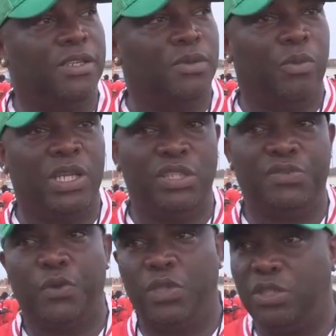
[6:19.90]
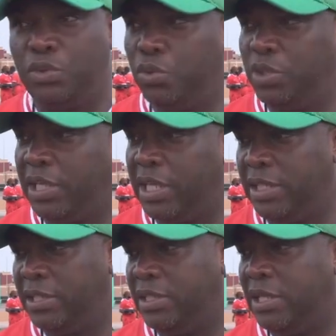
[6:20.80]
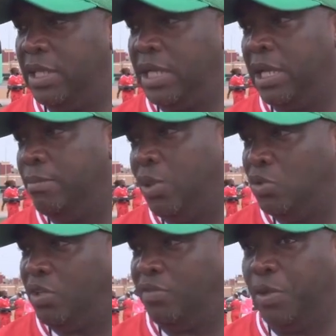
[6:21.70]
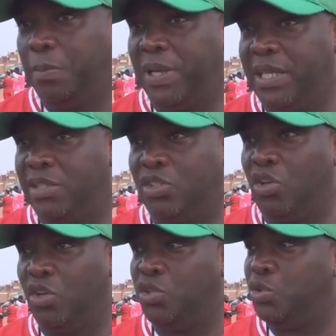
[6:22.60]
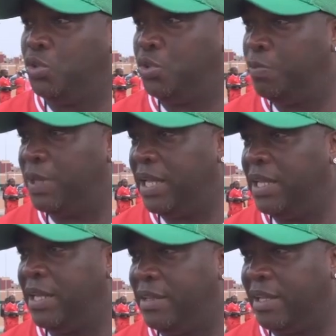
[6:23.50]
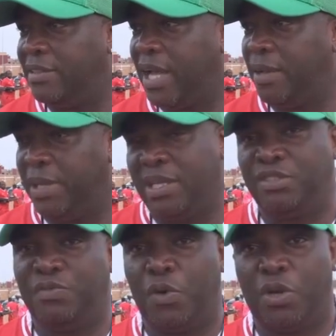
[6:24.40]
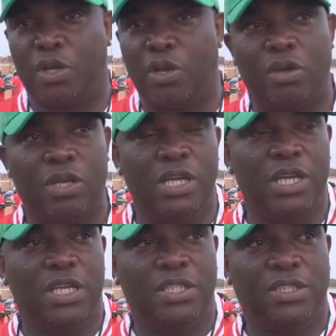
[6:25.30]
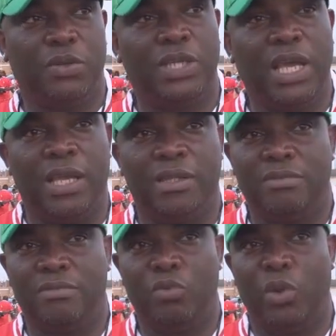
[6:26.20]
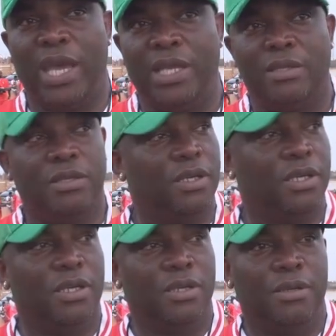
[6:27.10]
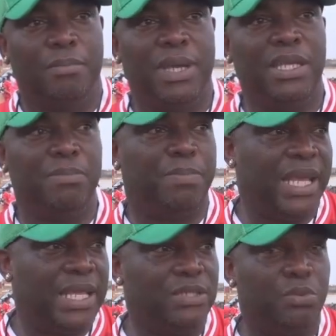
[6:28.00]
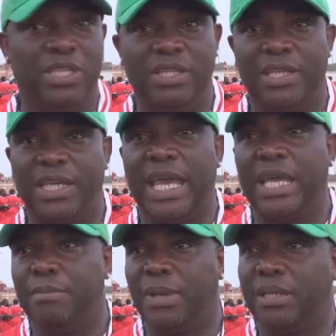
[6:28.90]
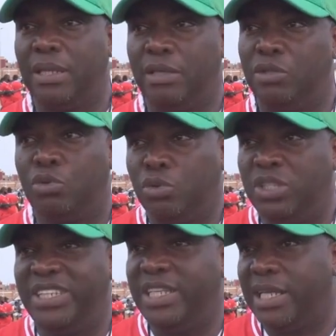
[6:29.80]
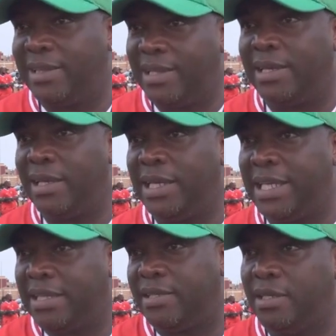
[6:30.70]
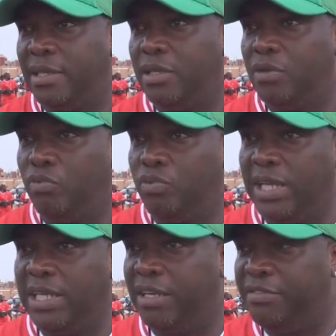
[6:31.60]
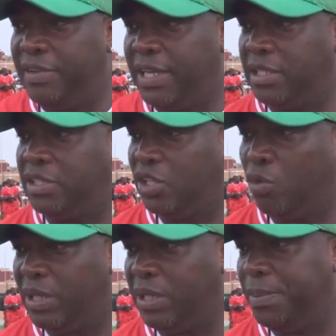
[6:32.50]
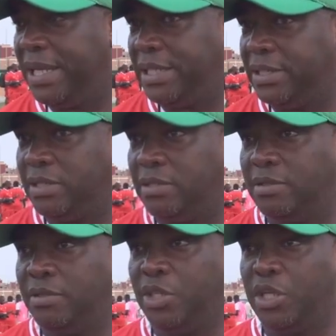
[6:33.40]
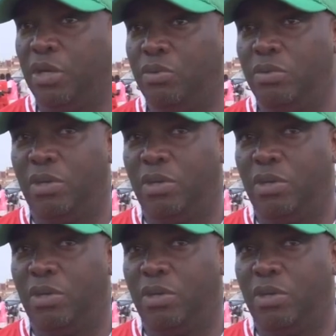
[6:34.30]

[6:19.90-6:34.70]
when it's 42 degrees and most of your players are not used to playing at that time, and it's 4 o'clock. So yeah, we had many breaks within the game, but you could see that the heat really affected so many players, you know.